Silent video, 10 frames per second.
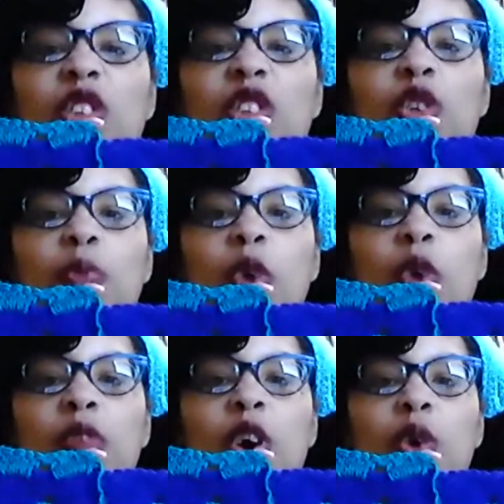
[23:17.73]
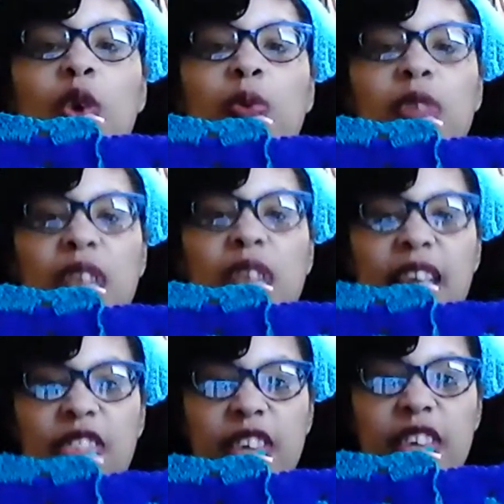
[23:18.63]
2 more rows
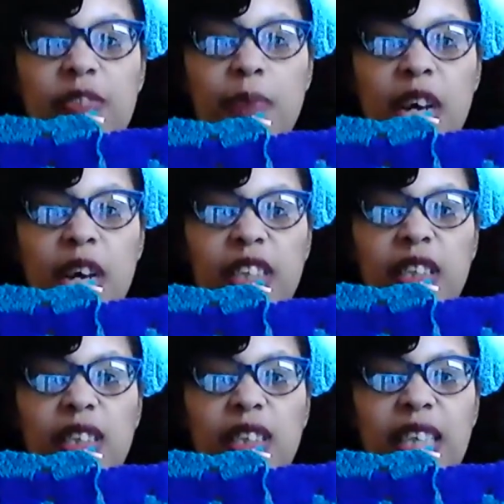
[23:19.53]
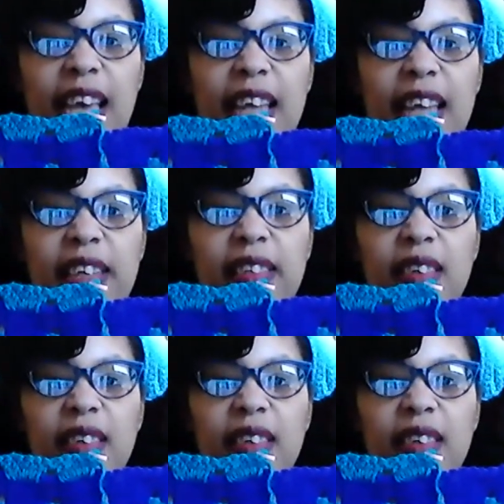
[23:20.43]
like this much to get it